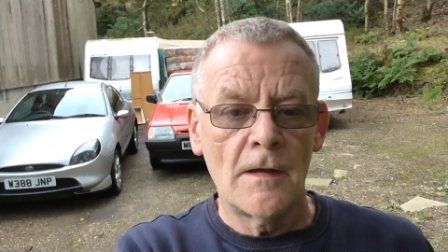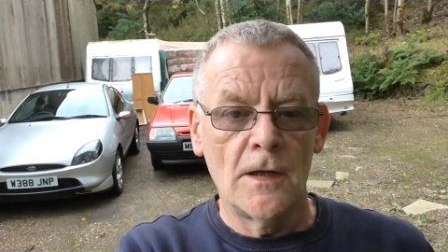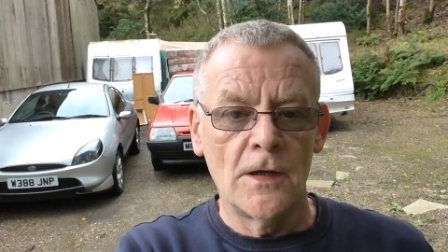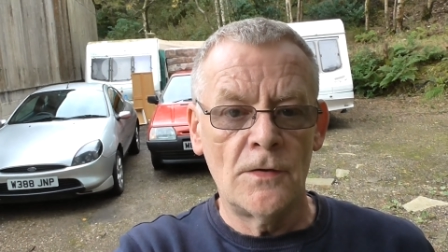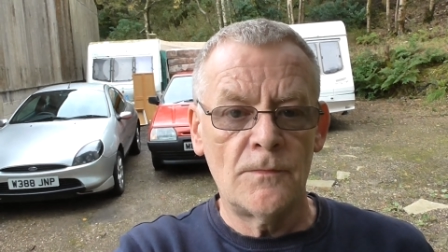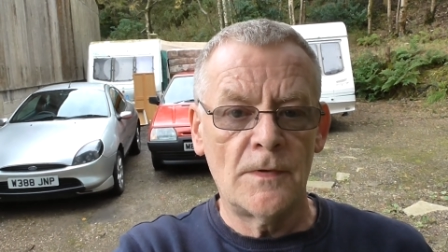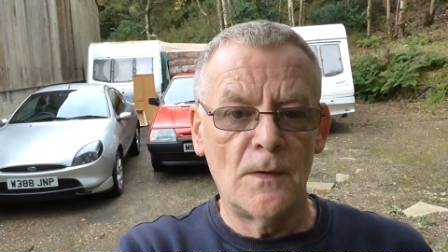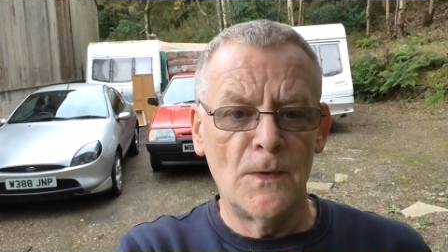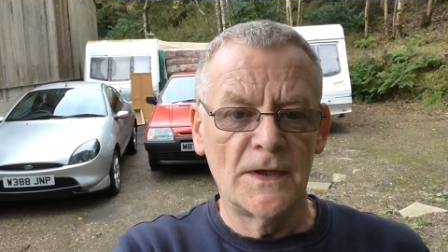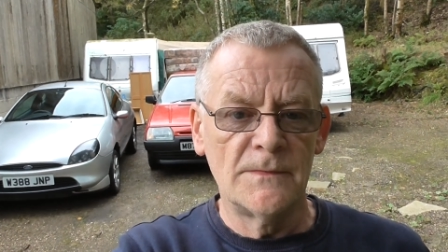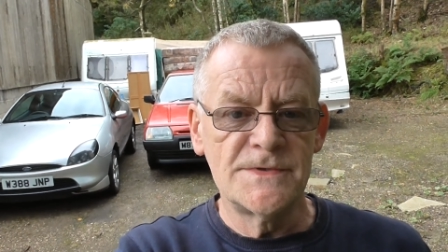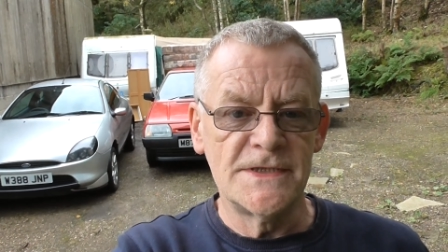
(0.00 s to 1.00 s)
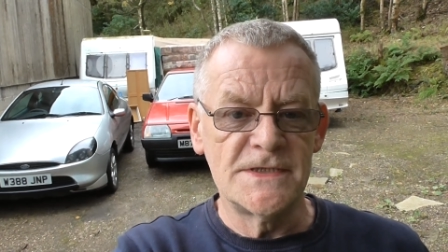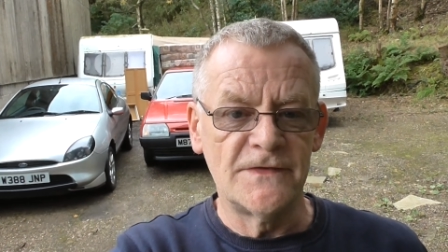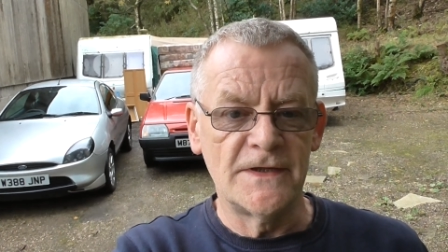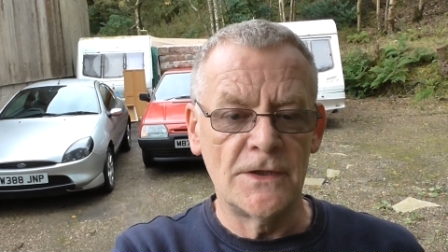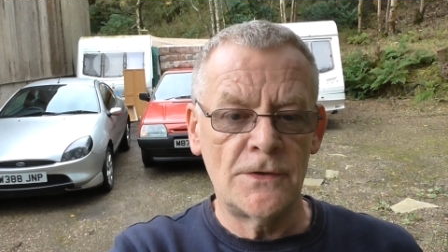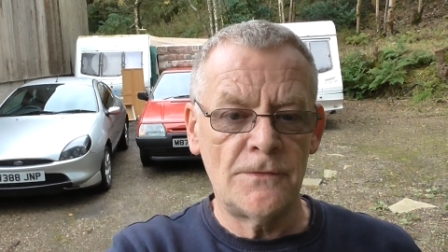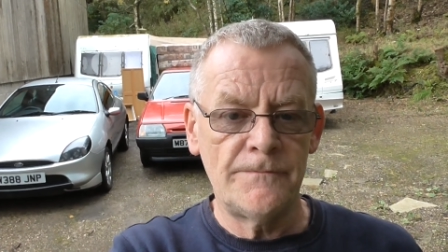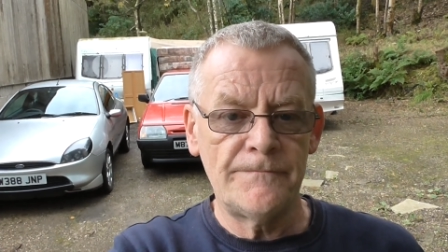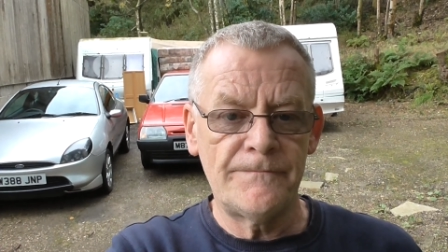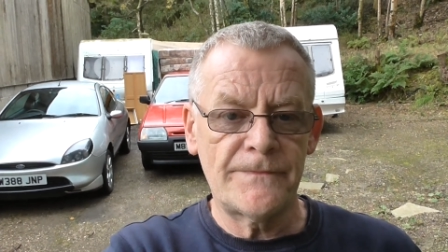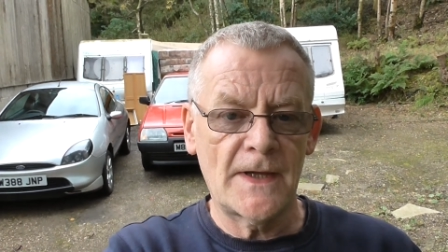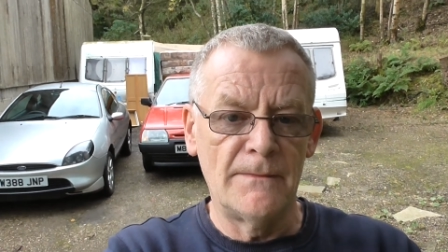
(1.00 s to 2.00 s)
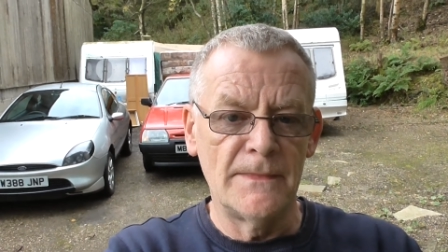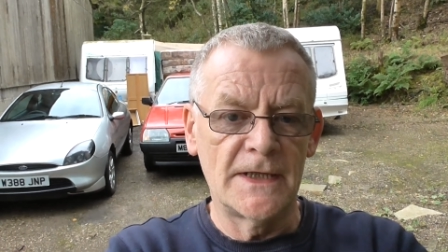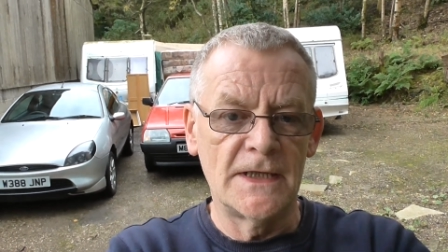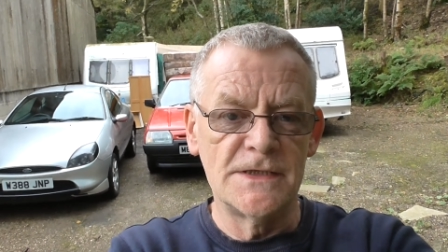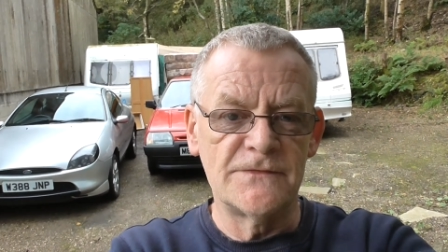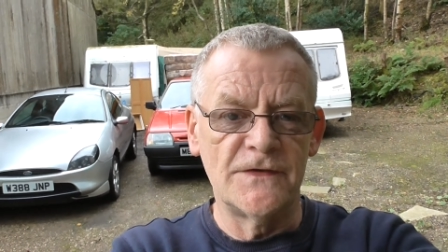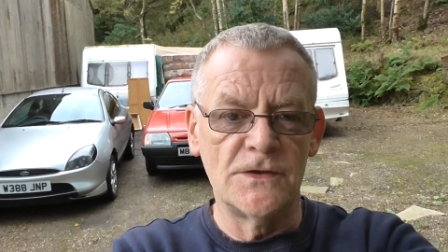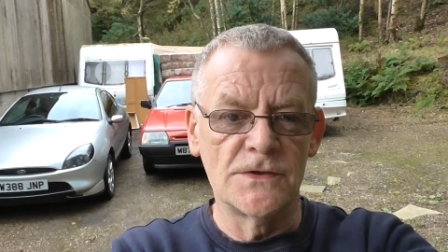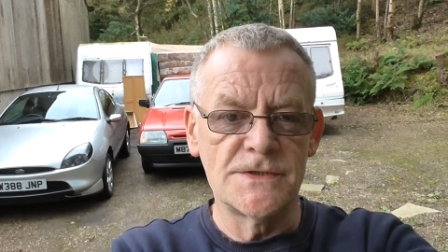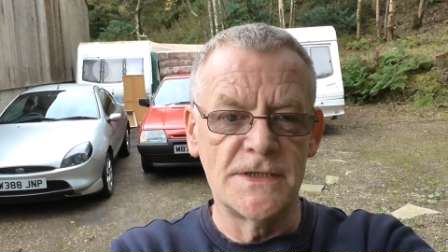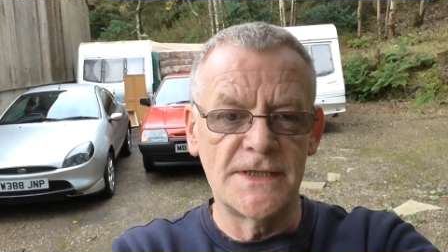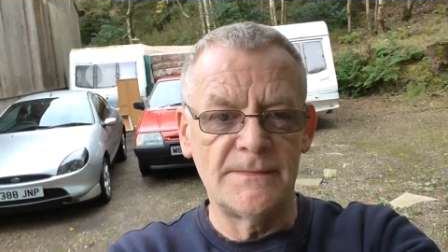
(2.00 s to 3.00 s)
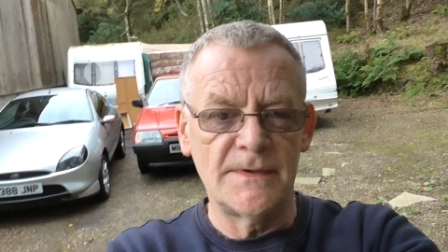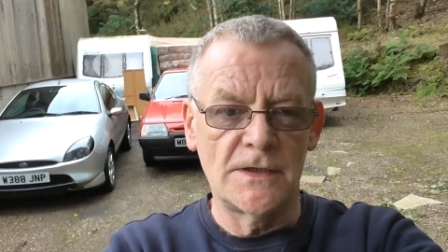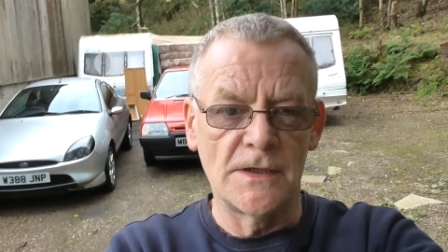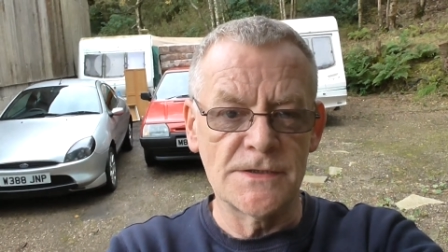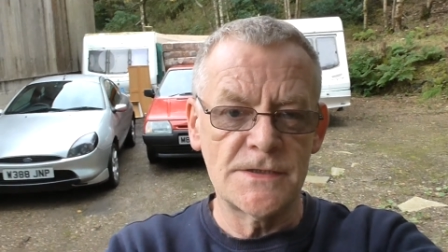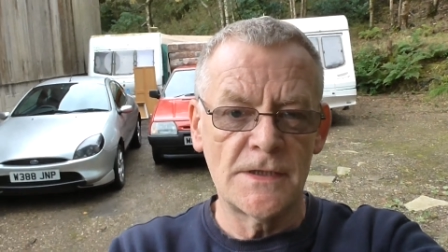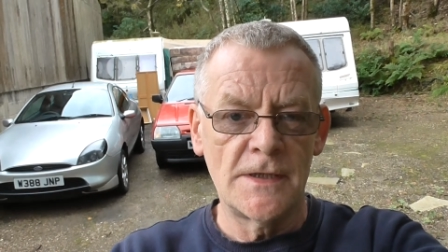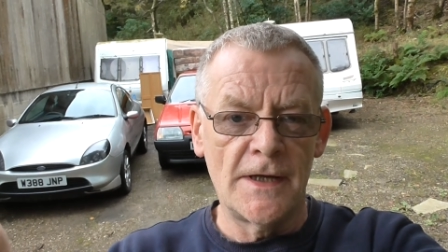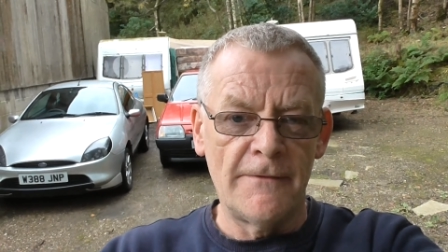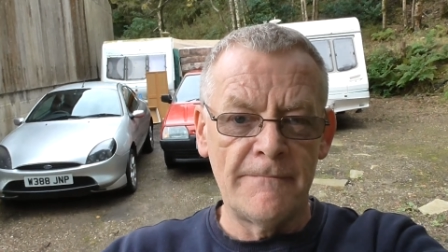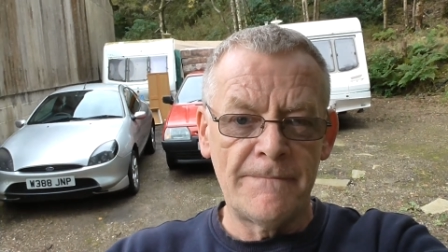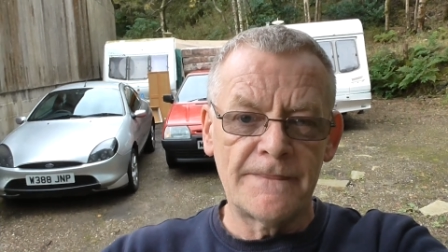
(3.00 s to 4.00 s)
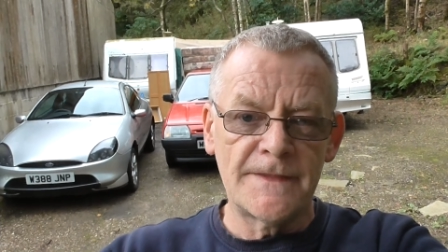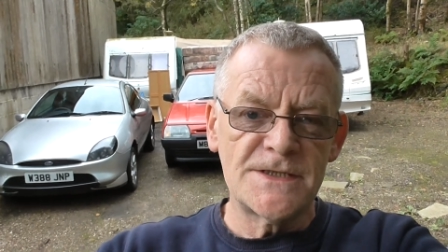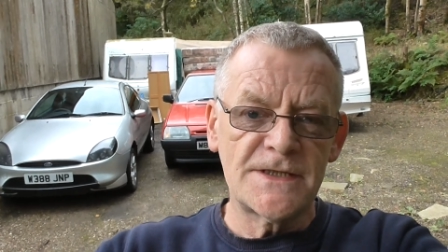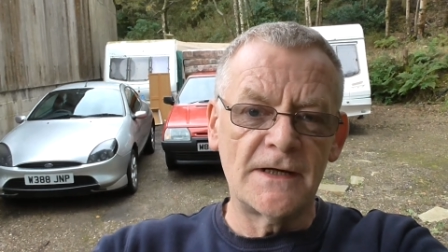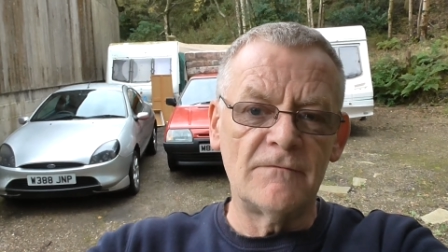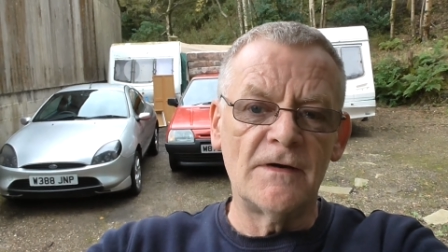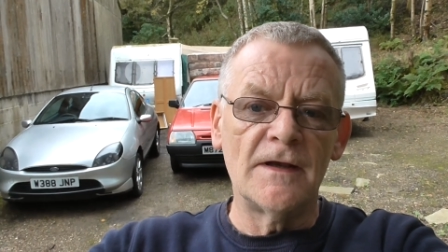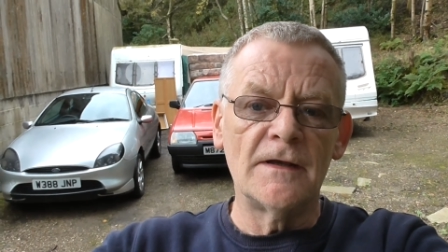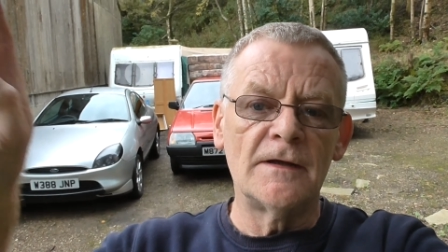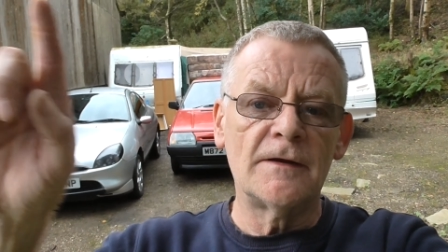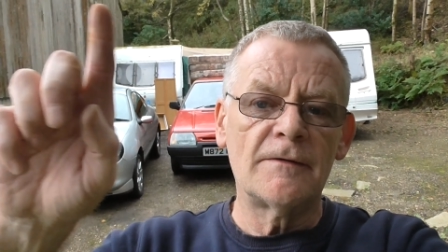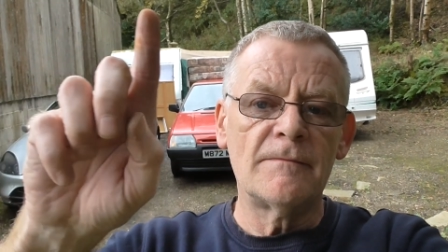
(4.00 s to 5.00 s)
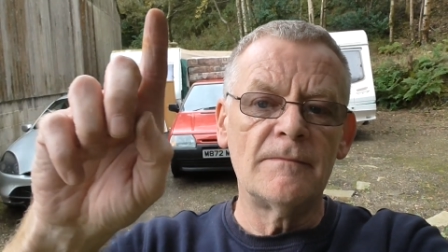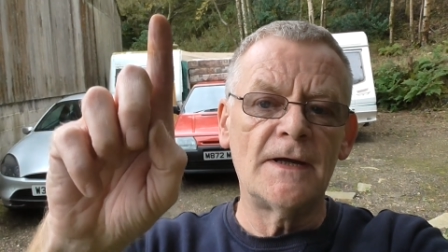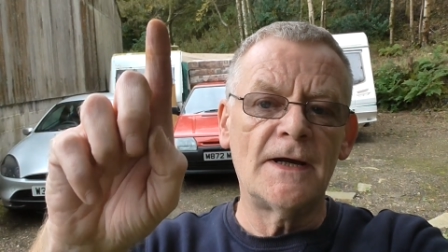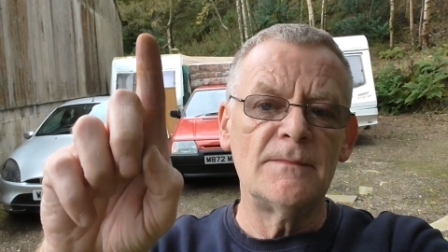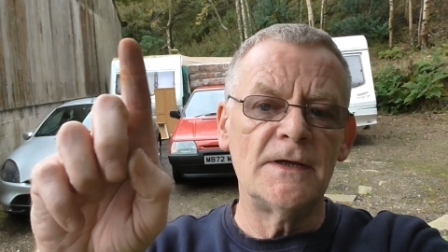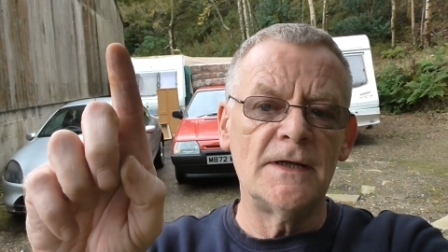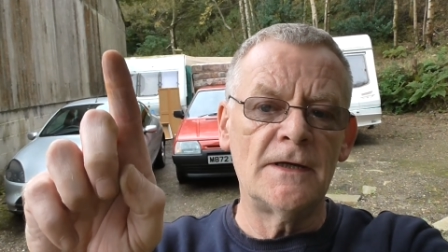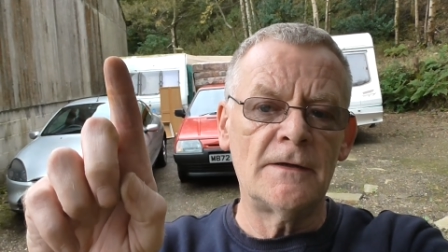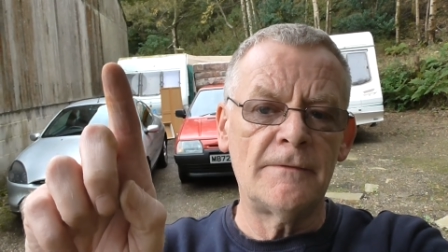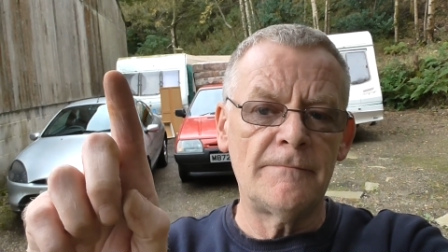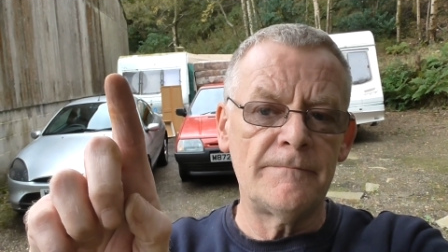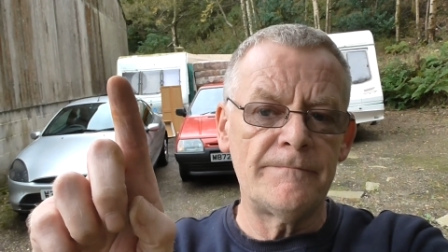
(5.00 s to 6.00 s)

Hello and welcome to this video. I'm making this video today because this caravan behind me here,